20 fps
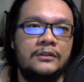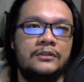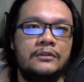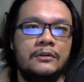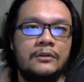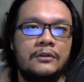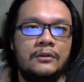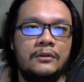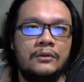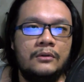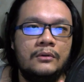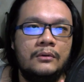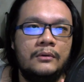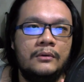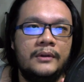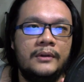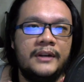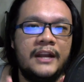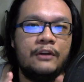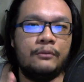
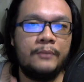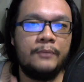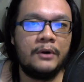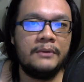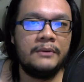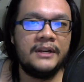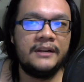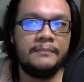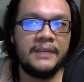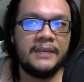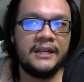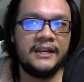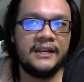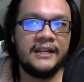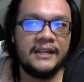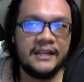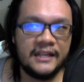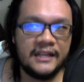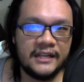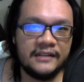So that will probably be
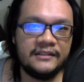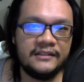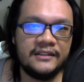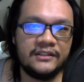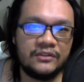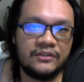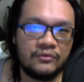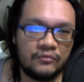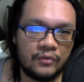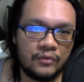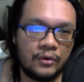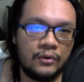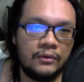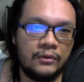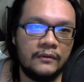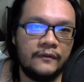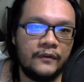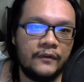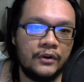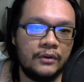the easiest
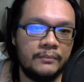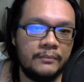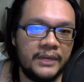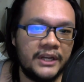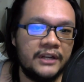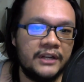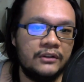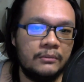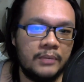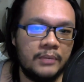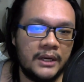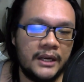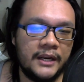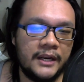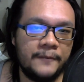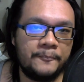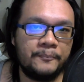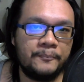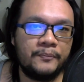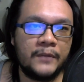role for a beginner to
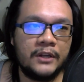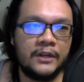play.